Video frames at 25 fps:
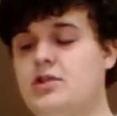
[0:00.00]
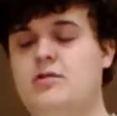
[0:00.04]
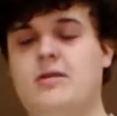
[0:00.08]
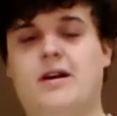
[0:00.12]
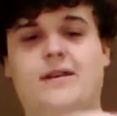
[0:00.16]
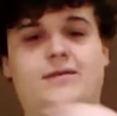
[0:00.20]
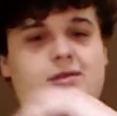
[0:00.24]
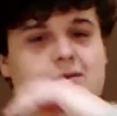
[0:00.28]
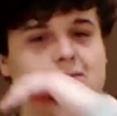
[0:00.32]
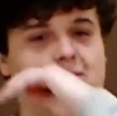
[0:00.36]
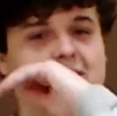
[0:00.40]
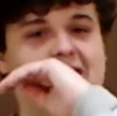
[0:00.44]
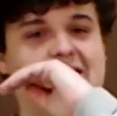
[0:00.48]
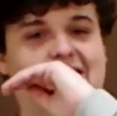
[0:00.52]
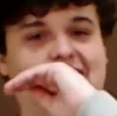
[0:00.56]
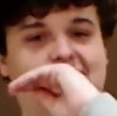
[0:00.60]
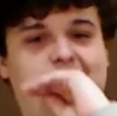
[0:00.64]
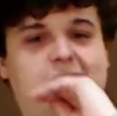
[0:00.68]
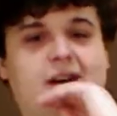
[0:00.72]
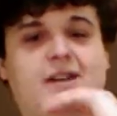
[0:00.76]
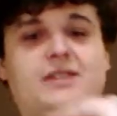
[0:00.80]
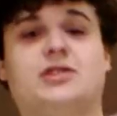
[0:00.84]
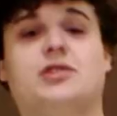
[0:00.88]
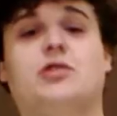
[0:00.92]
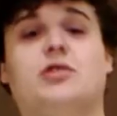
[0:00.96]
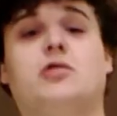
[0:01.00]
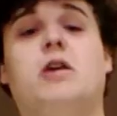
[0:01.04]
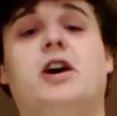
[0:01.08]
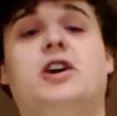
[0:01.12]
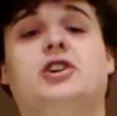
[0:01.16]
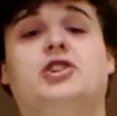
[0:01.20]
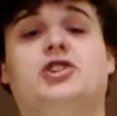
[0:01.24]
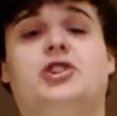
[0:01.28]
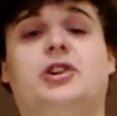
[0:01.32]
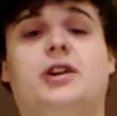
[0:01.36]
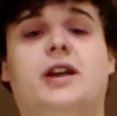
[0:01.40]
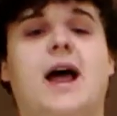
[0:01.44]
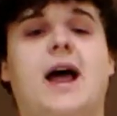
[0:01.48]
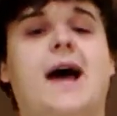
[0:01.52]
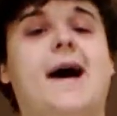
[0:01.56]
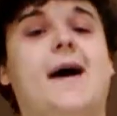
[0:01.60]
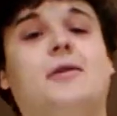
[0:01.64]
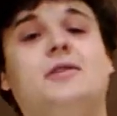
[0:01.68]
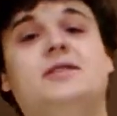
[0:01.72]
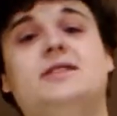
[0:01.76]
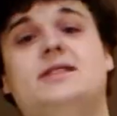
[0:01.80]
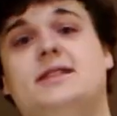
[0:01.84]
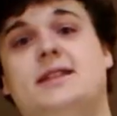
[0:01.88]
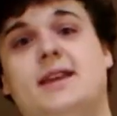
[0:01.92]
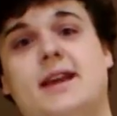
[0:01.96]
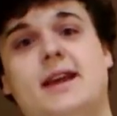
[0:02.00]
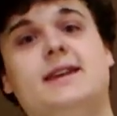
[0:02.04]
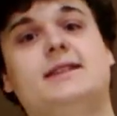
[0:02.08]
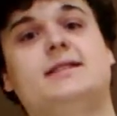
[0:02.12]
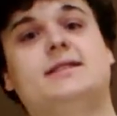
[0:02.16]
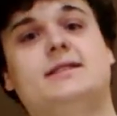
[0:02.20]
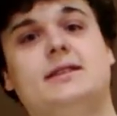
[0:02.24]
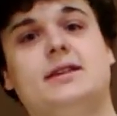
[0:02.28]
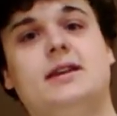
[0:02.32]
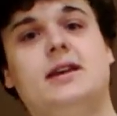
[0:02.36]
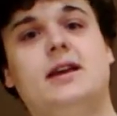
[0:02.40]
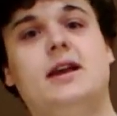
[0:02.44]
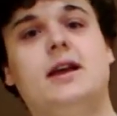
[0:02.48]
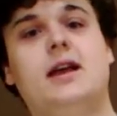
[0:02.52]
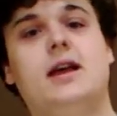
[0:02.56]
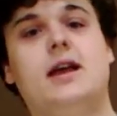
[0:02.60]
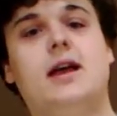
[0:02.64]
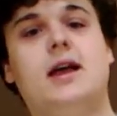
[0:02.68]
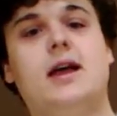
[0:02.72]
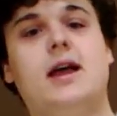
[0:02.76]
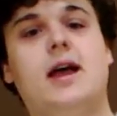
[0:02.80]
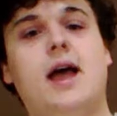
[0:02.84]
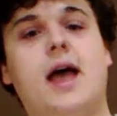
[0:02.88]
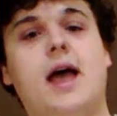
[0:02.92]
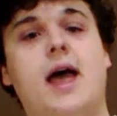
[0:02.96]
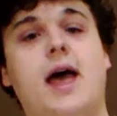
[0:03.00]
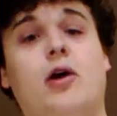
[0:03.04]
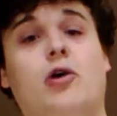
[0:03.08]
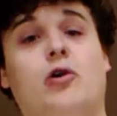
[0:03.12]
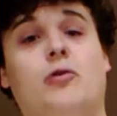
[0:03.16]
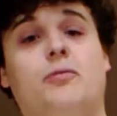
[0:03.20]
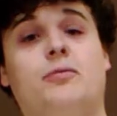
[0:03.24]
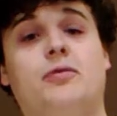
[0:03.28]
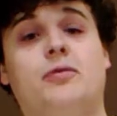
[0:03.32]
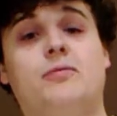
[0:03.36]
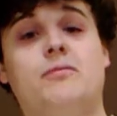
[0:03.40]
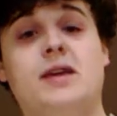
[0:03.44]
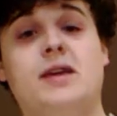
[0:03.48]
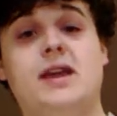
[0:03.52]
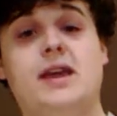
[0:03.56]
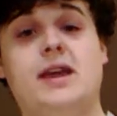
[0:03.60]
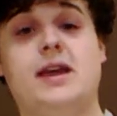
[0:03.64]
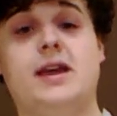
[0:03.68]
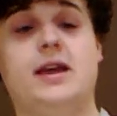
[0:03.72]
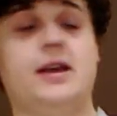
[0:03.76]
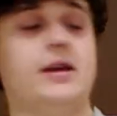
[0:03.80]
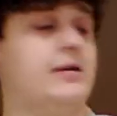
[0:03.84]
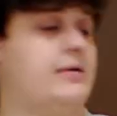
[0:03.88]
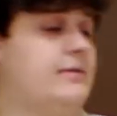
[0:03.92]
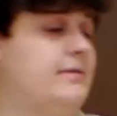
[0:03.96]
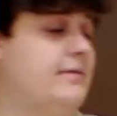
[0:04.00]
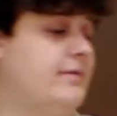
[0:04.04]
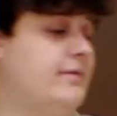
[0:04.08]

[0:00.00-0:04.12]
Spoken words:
you ask the question, how does this help me